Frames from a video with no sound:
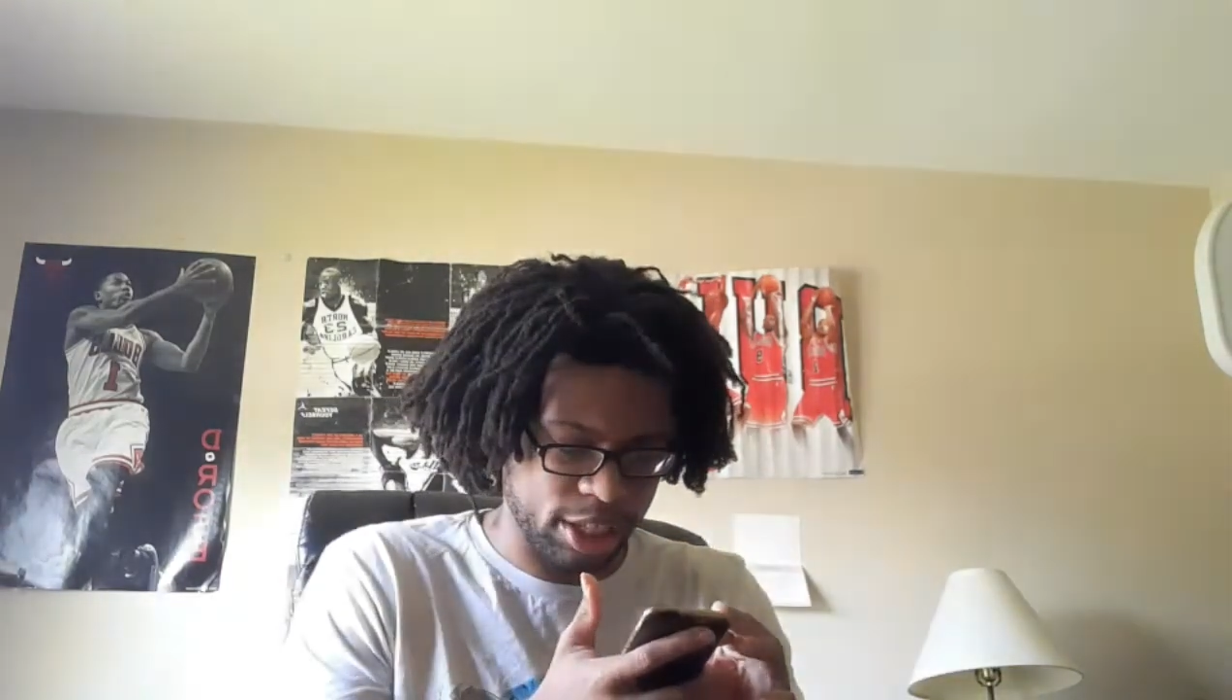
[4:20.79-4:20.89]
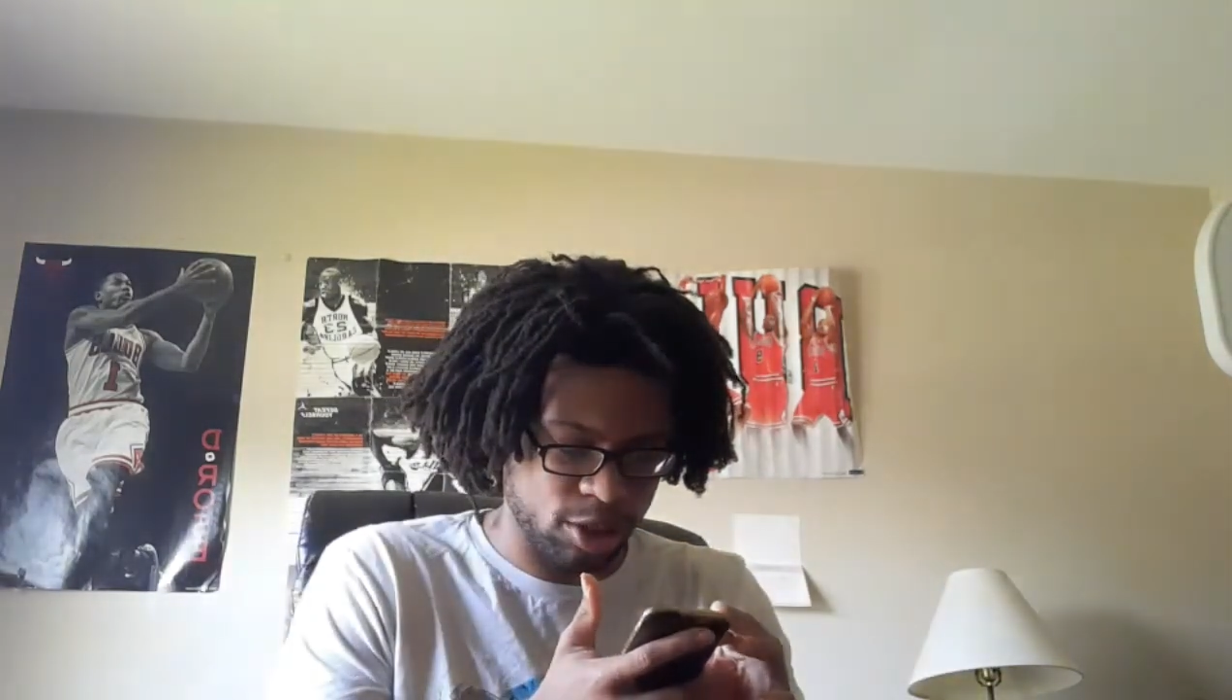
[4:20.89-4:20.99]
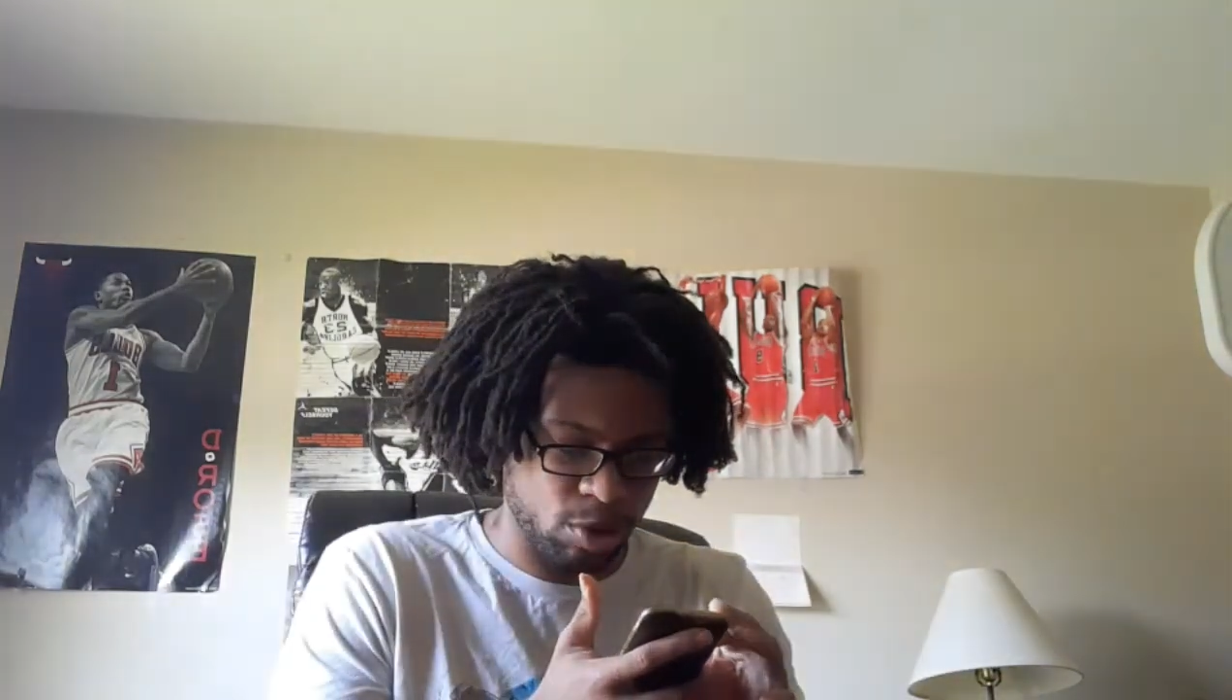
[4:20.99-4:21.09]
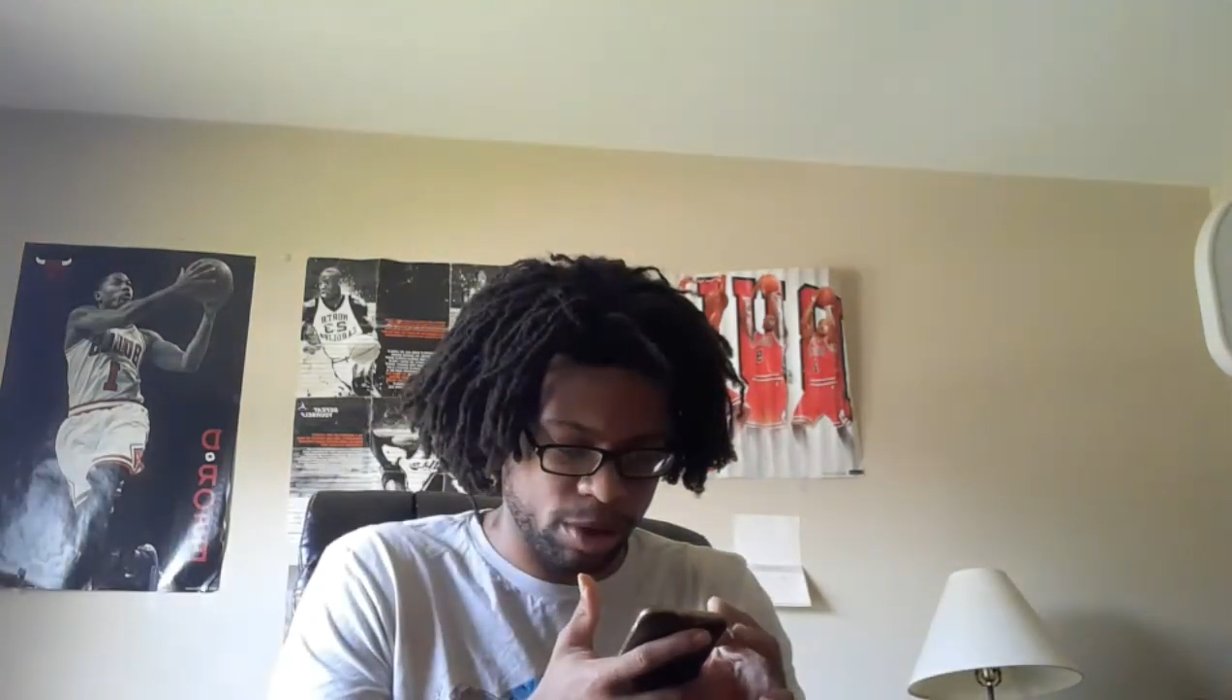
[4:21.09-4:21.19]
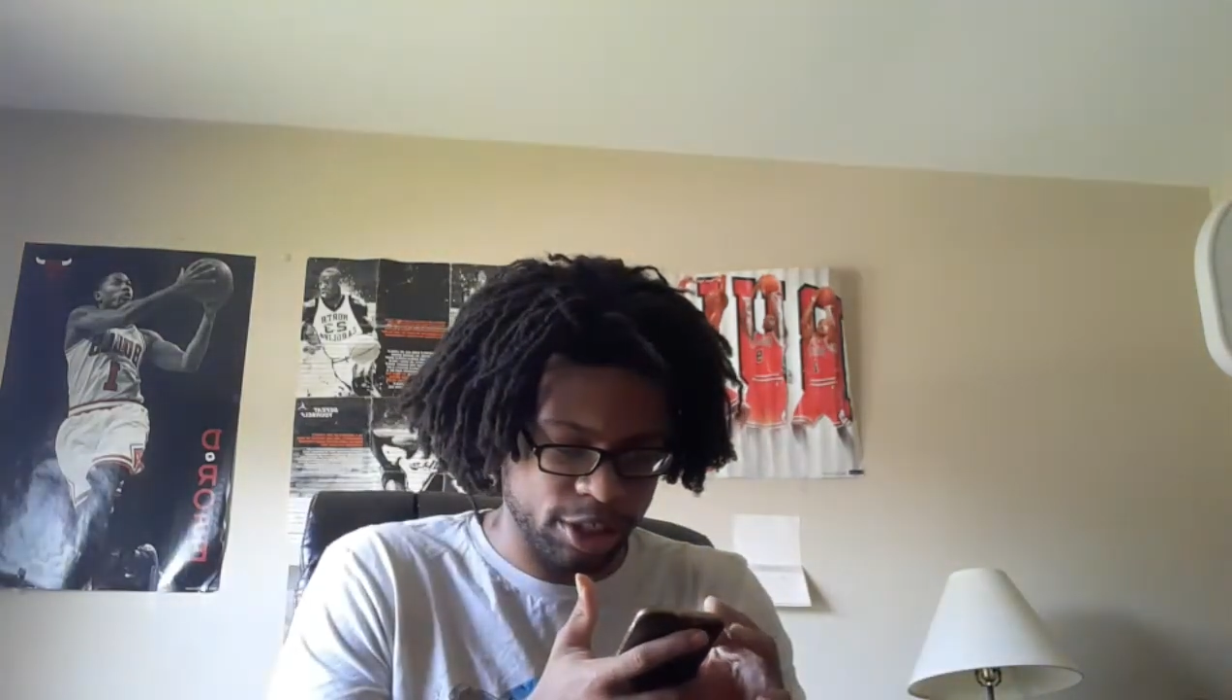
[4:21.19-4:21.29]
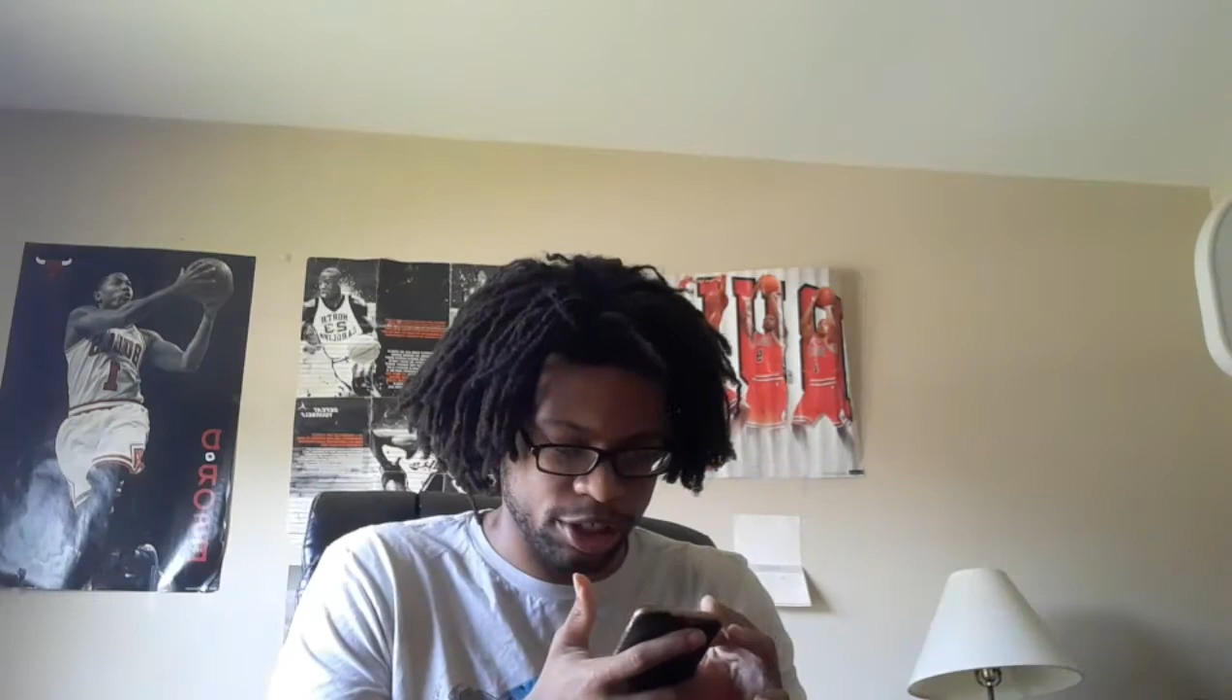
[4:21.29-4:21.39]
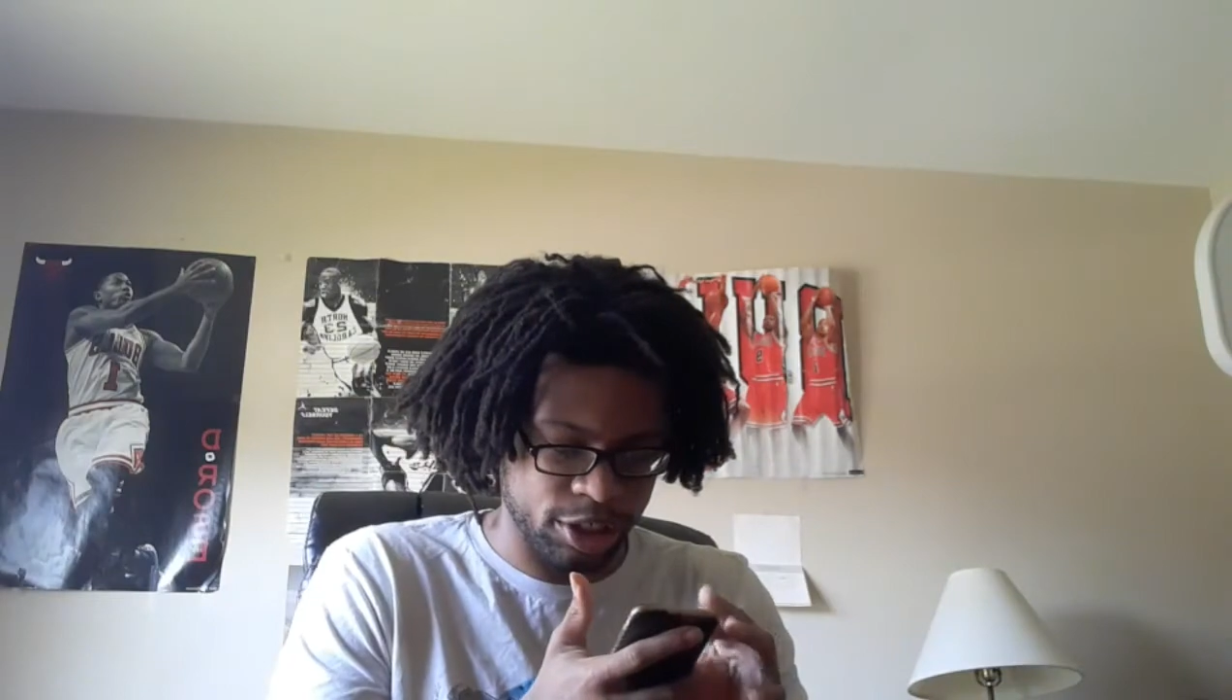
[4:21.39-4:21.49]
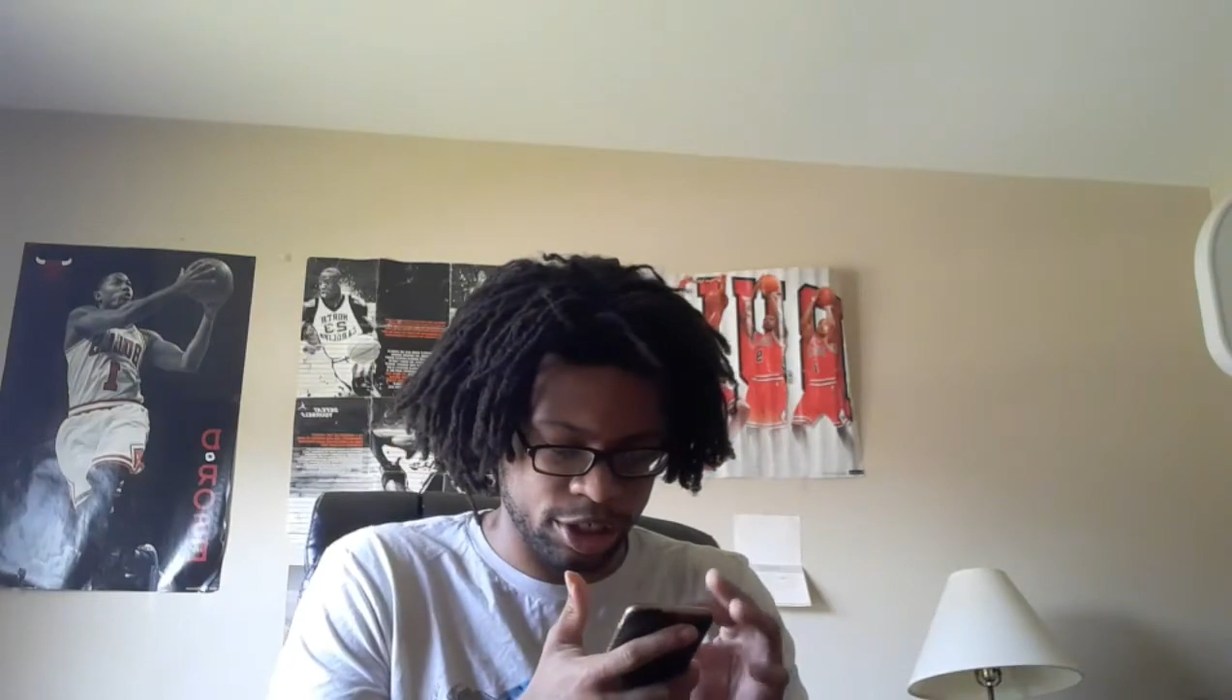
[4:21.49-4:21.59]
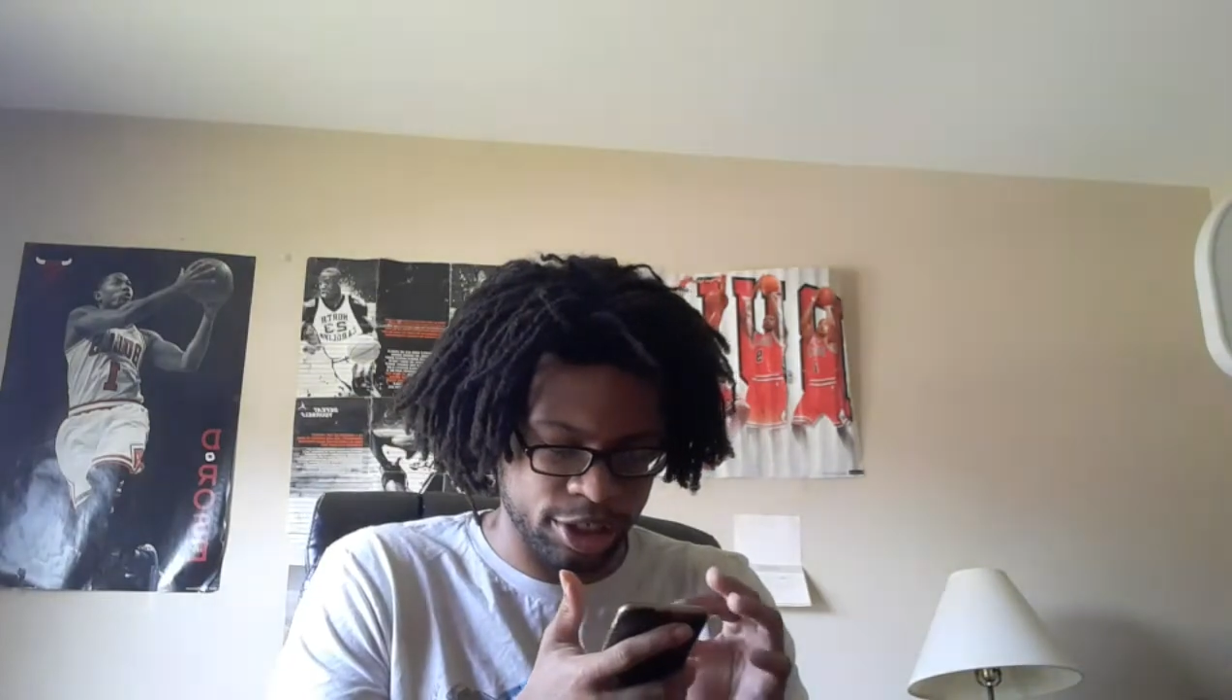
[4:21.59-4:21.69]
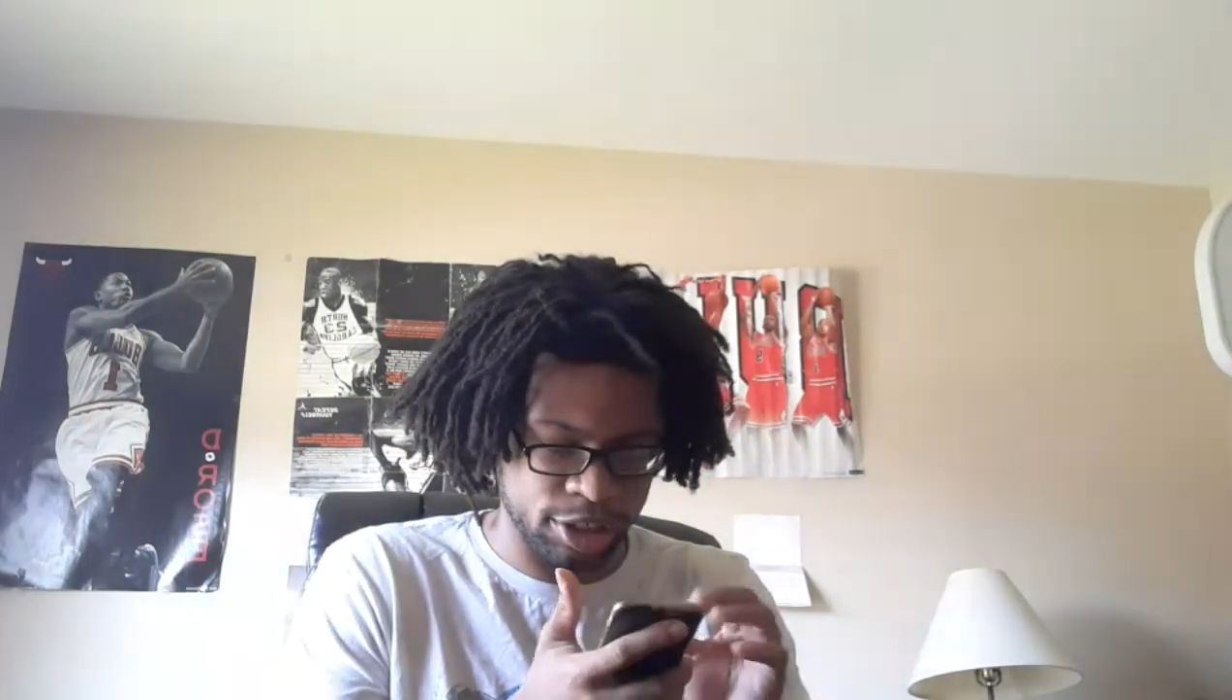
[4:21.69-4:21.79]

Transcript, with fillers: next question